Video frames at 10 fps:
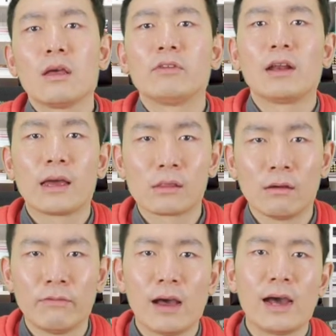for the likes
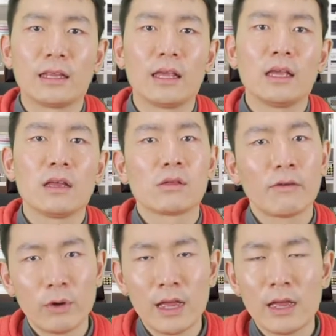of IT
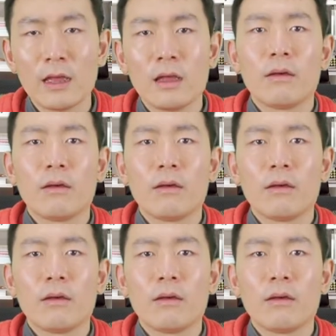software,